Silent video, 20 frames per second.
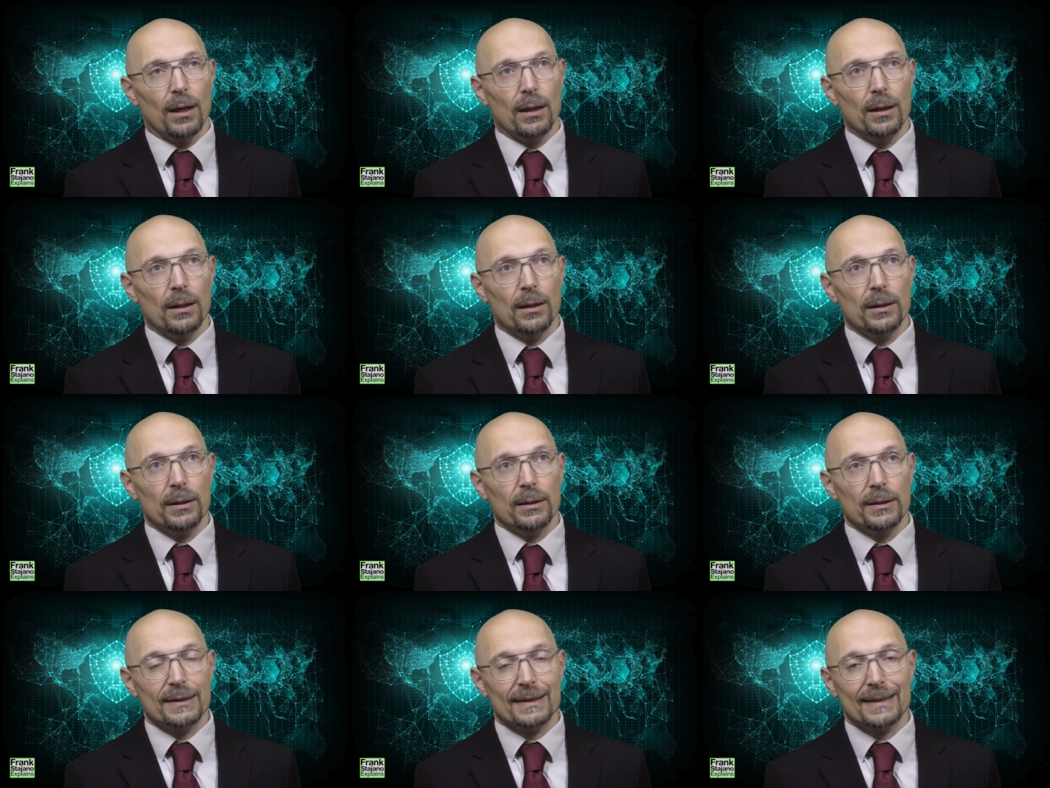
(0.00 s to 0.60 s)

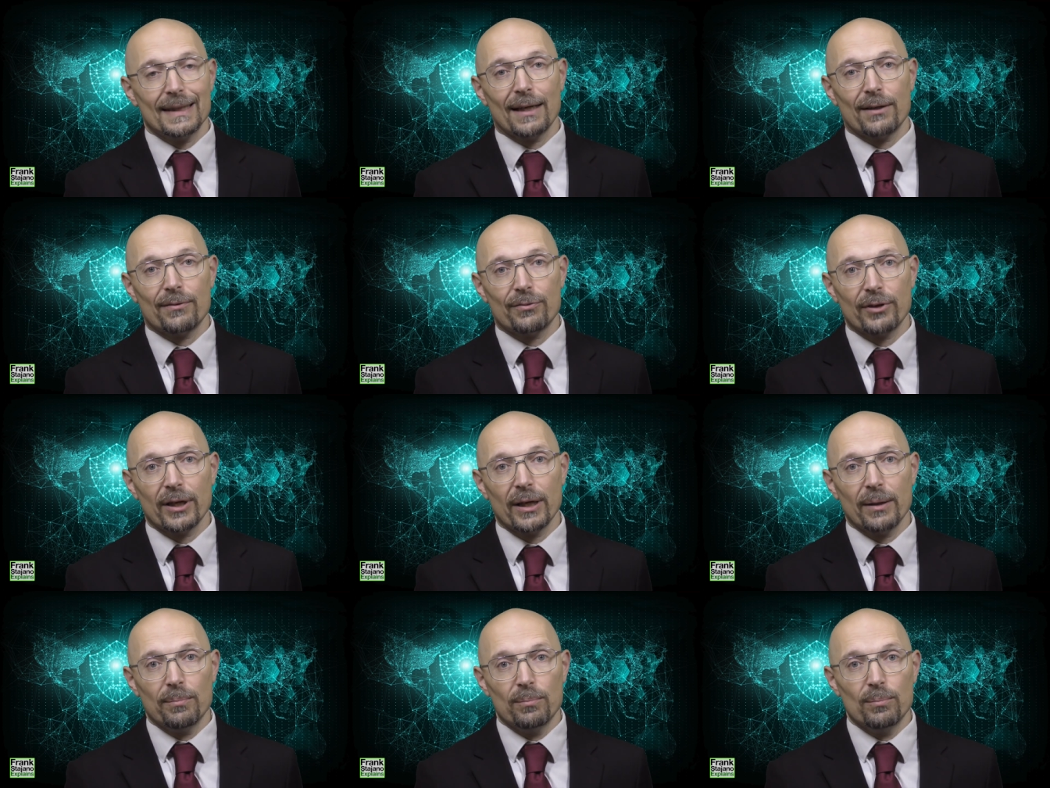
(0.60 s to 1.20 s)
uh, stack
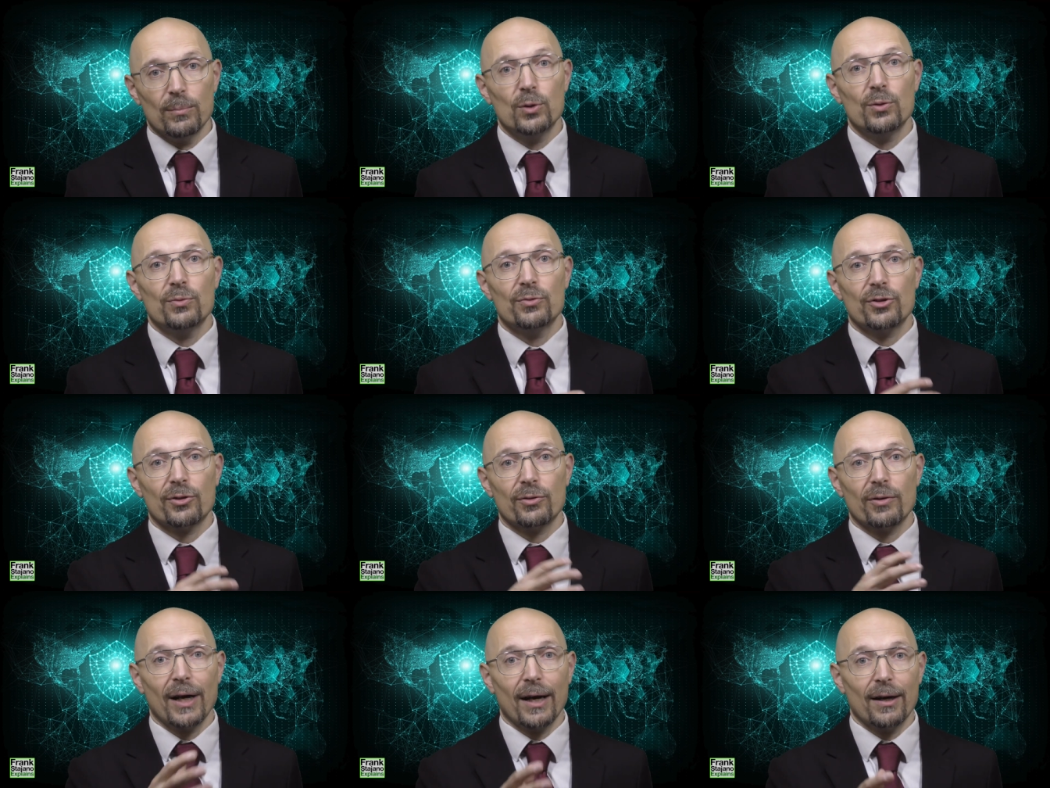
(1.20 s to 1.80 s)
frame moves
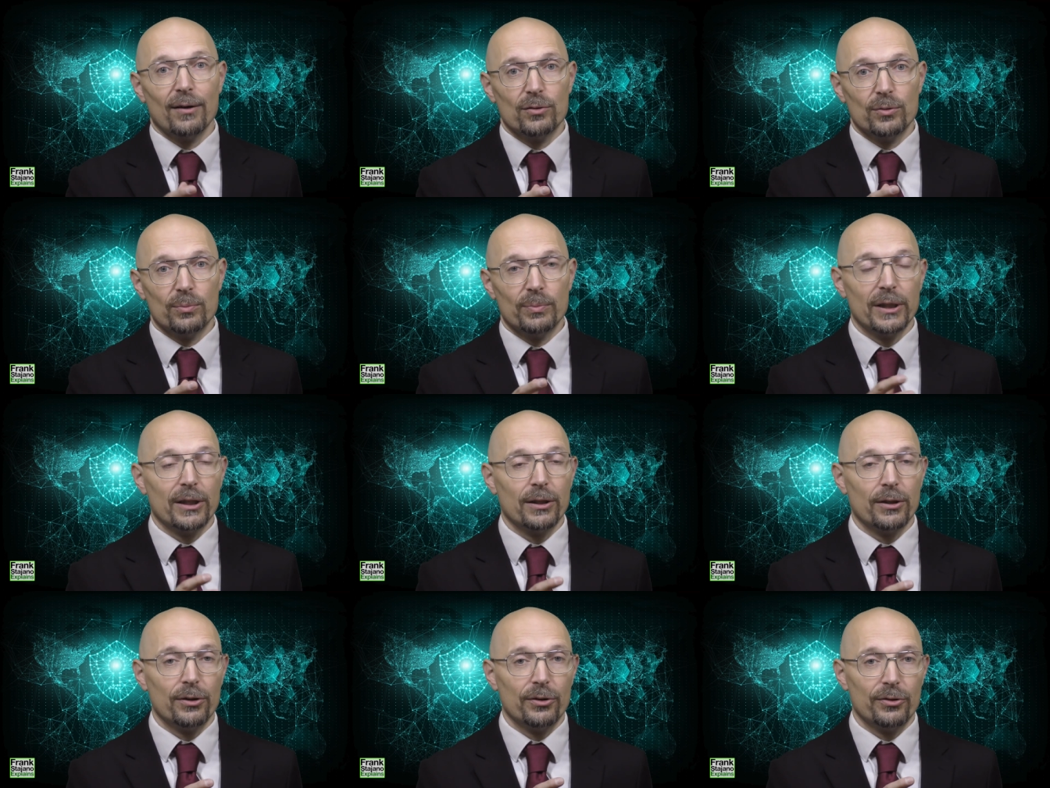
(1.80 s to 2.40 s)
around
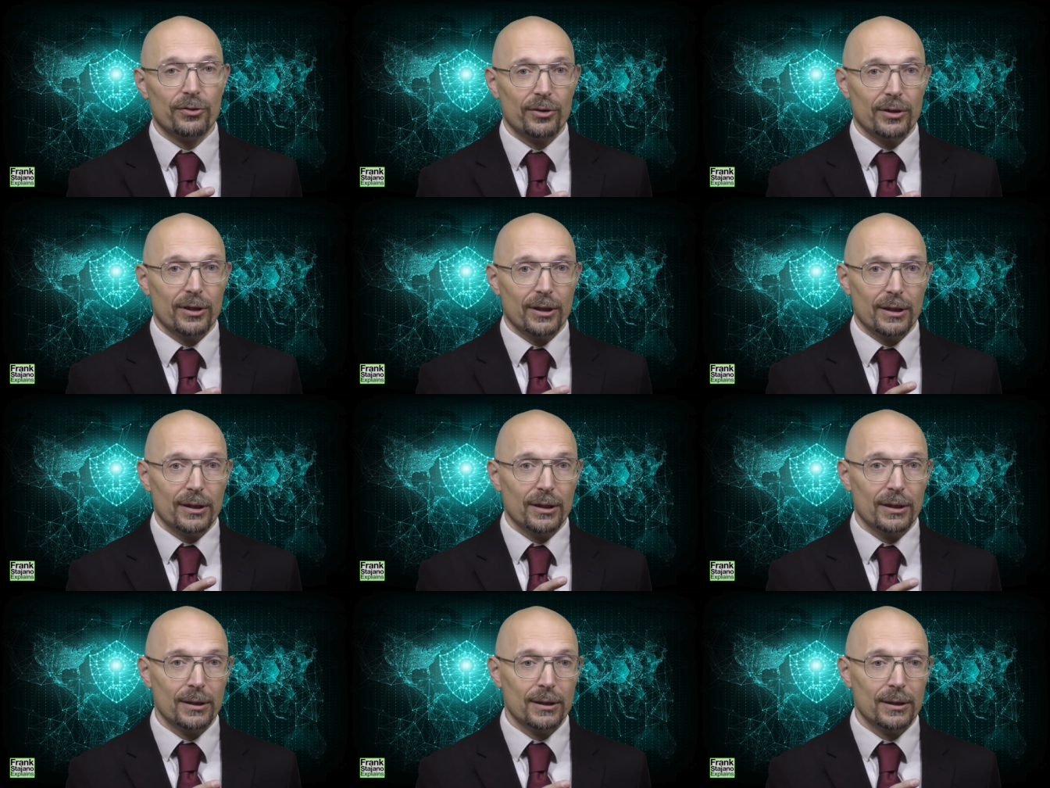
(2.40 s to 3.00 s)
because
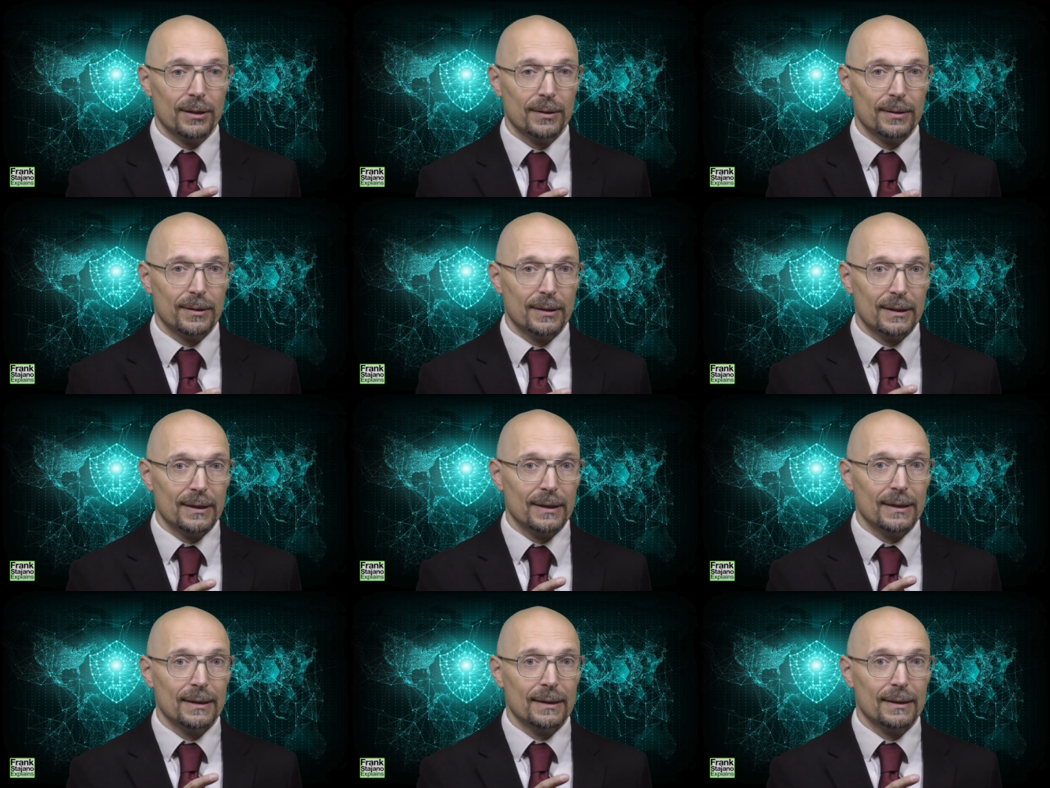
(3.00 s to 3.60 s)
uh,
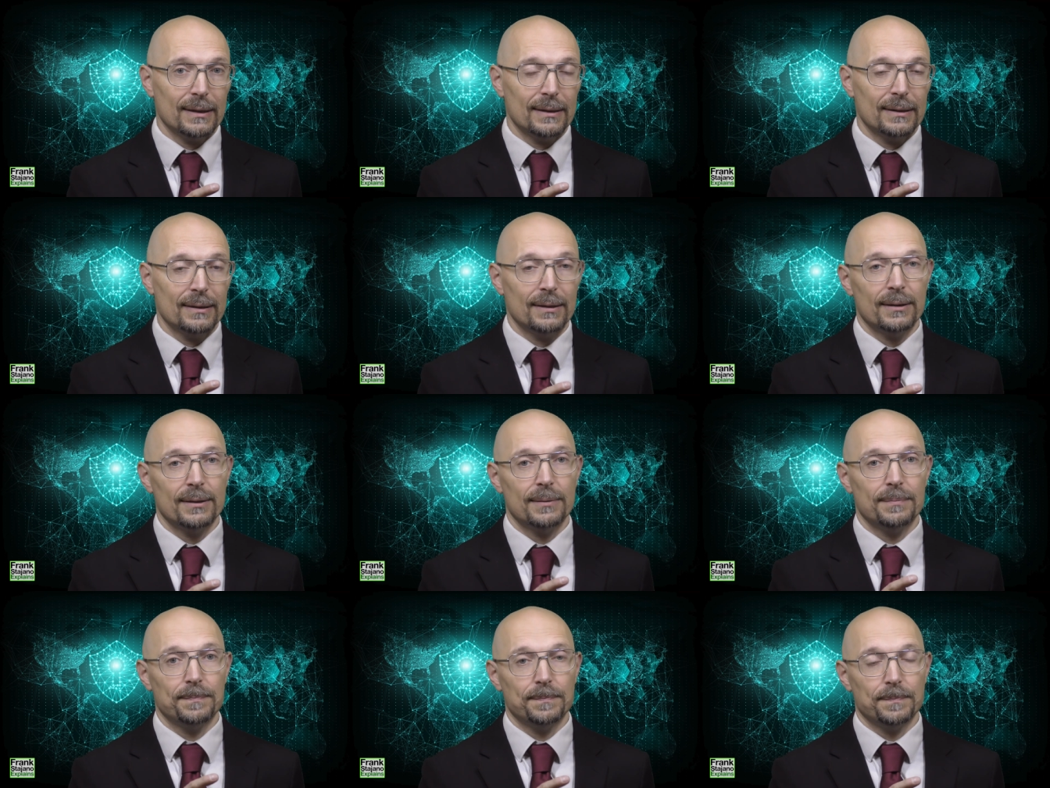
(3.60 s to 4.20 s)
it,
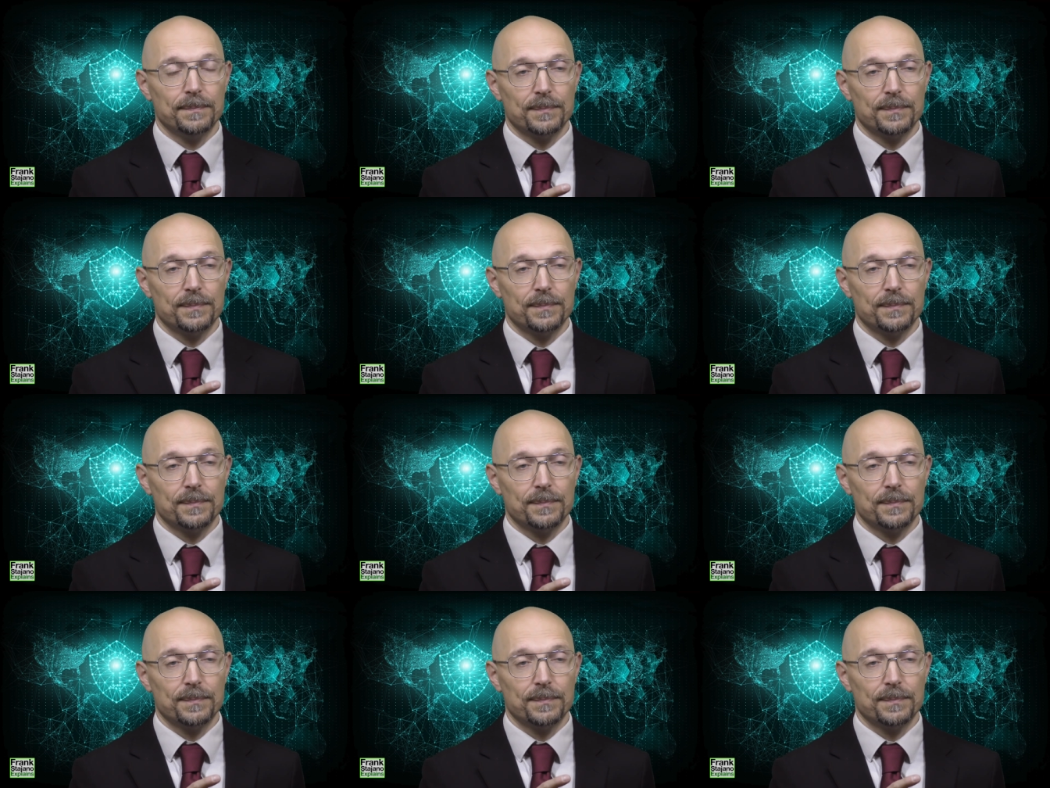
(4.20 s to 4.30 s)
the,